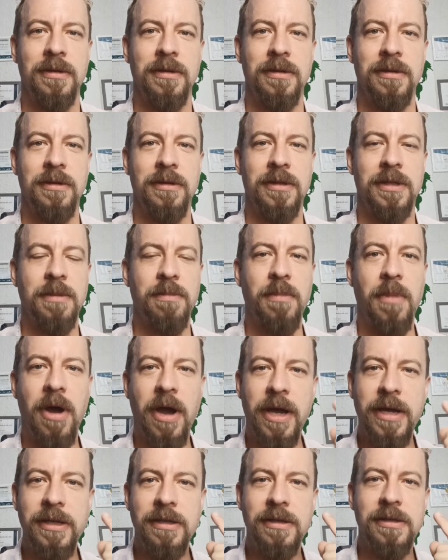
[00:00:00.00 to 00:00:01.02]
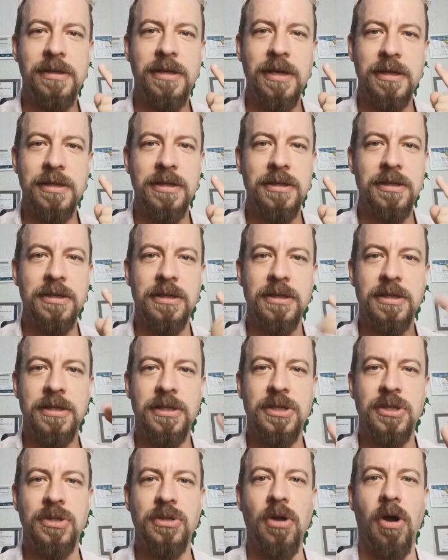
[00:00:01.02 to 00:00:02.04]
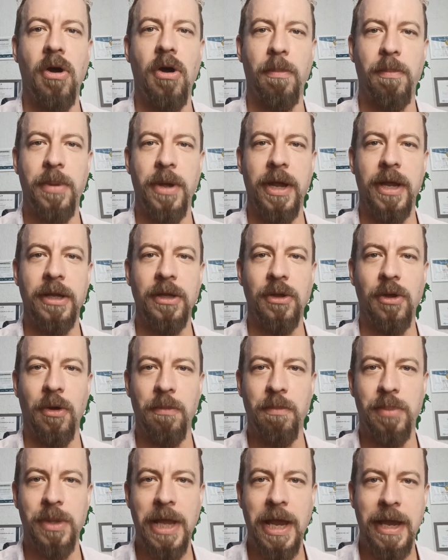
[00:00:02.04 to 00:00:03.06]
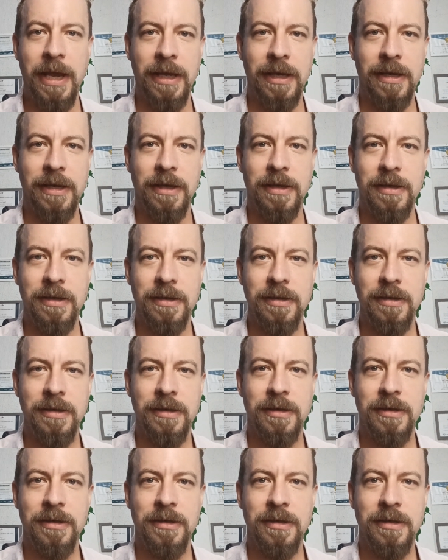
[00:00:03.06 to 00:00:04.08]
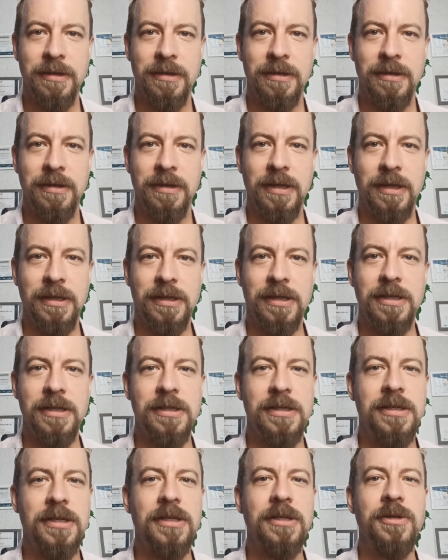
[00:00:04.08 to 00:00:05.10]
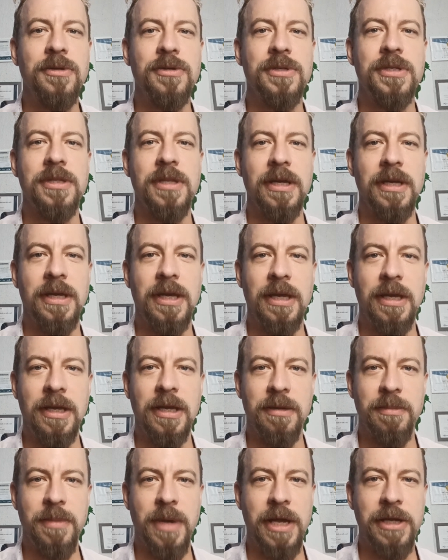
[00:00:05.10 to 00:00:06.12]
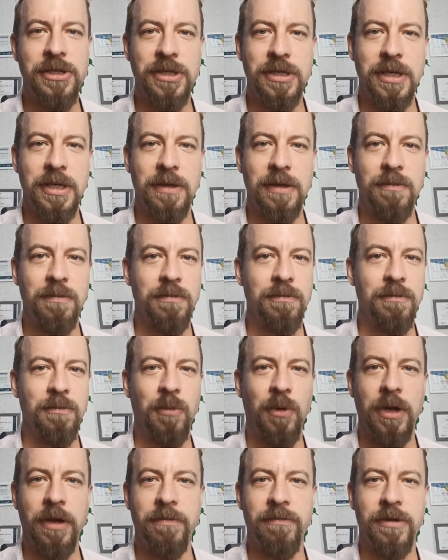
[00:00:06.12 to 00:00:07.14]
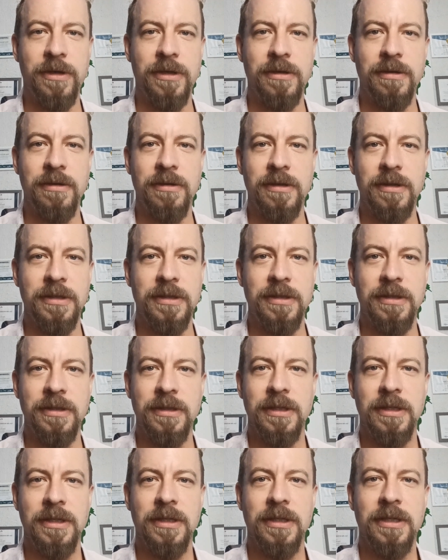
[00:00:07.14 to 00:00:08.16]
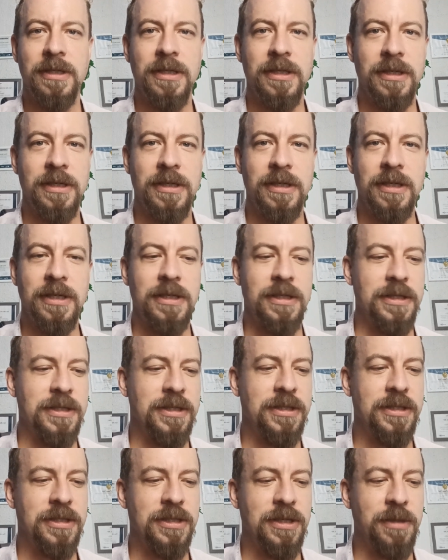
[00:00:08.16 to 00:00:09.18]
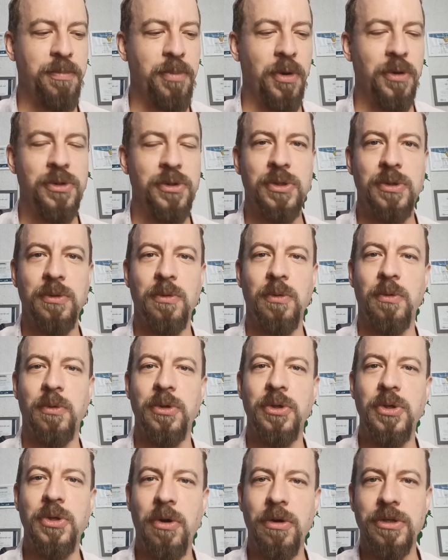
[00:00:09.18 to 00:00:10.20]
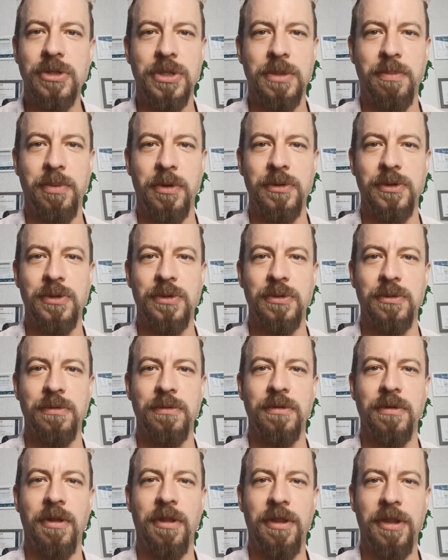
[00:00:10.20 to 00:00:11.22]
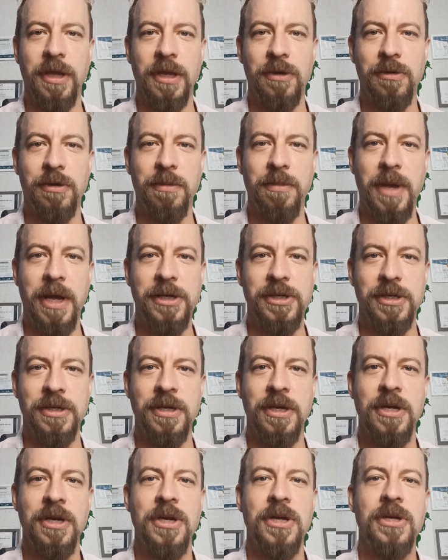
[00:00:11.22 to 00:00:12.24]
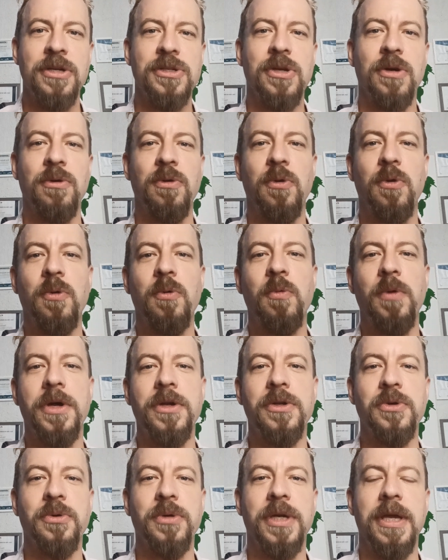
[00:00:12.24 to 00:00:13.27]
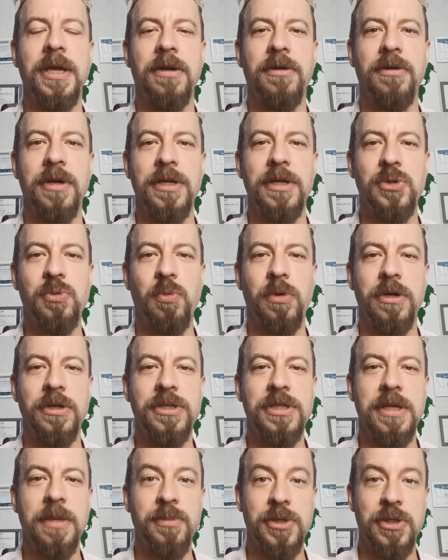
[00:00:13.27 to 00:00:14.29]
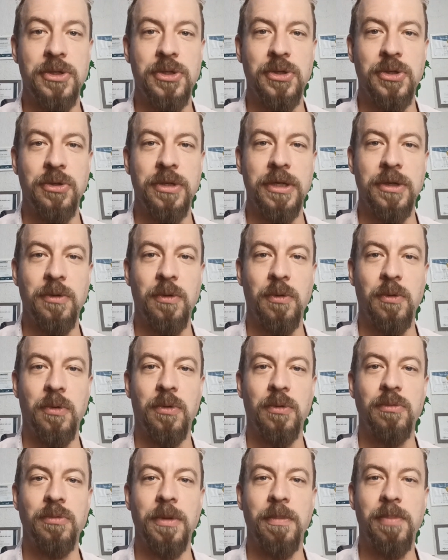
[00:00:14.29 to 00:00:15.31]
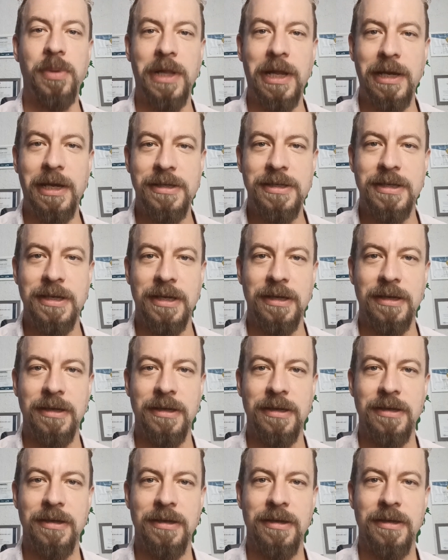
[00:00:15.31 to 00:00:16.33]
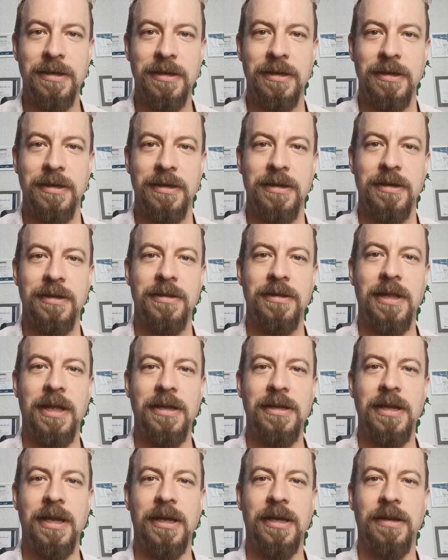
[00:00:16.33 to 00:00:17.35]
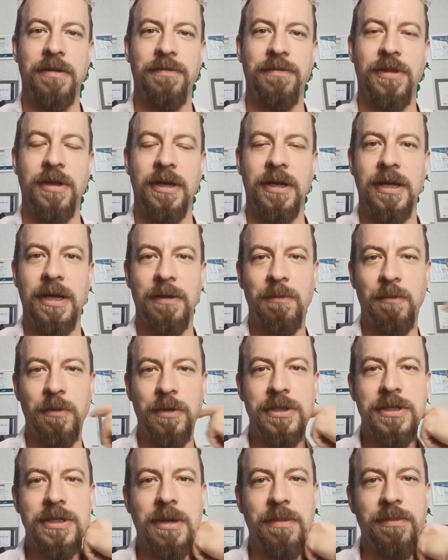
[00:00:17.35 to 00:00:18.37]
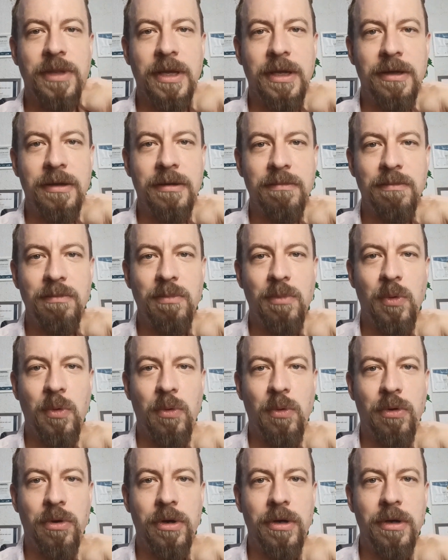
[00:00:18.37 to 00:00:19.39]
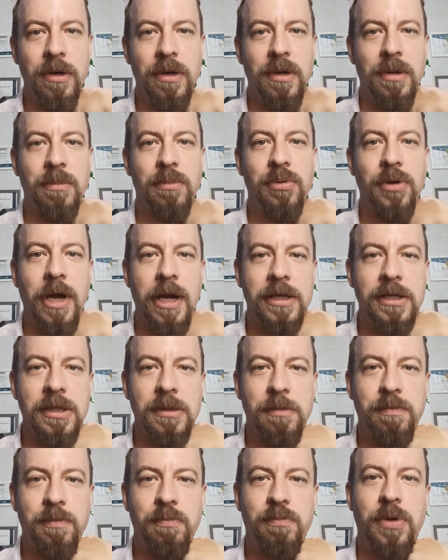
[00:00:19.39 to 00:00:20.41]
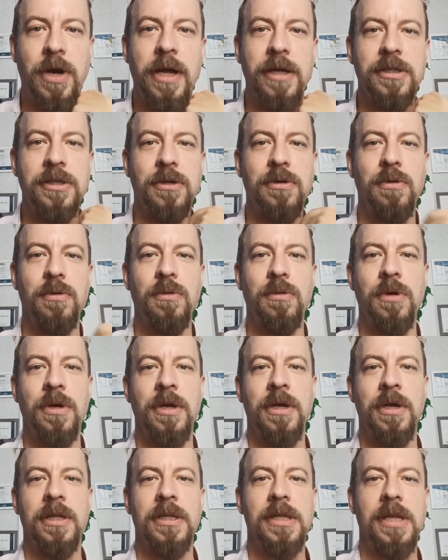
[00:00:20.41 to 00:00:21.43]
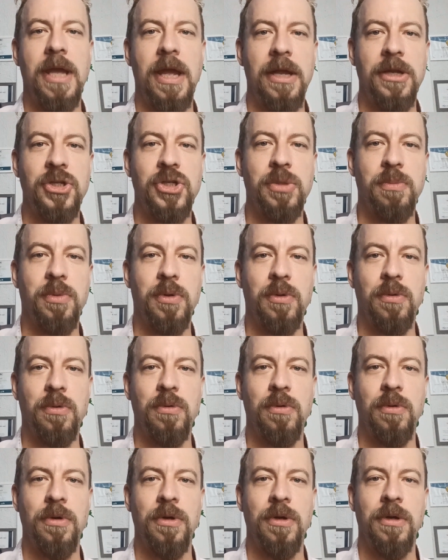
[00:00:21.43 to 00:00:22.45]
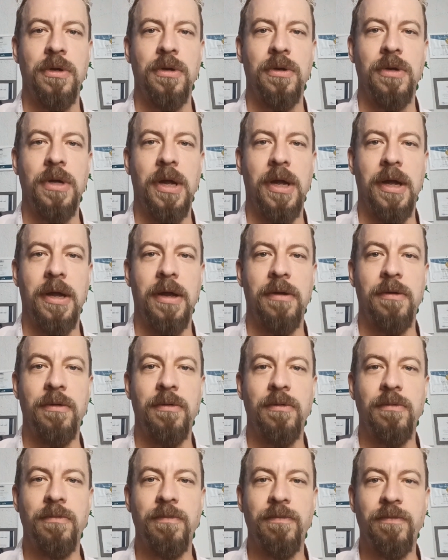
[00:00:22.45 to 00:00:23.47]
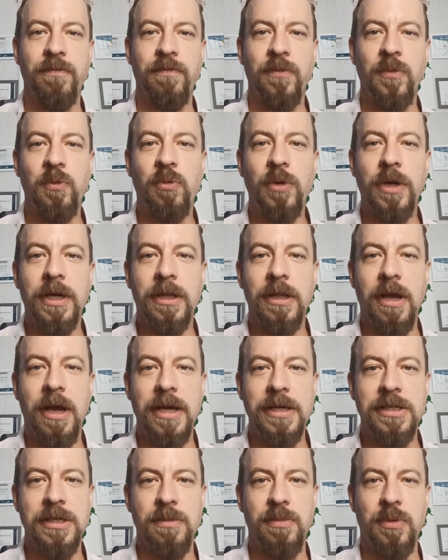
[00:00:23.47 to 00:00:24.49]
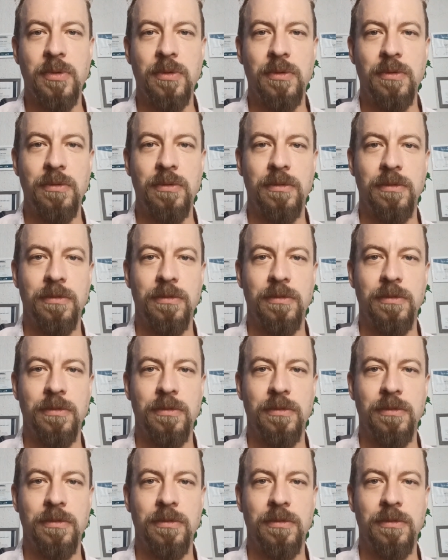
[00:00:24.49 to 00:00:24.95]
The mind doesn't just stop and go blank. It continues thinking and imagining whatever it is supposed to or not supposed to think or imagine. So all we're doing here is we're substituting or replacing that negative thinking with something more practical, tangible, uh, realizable,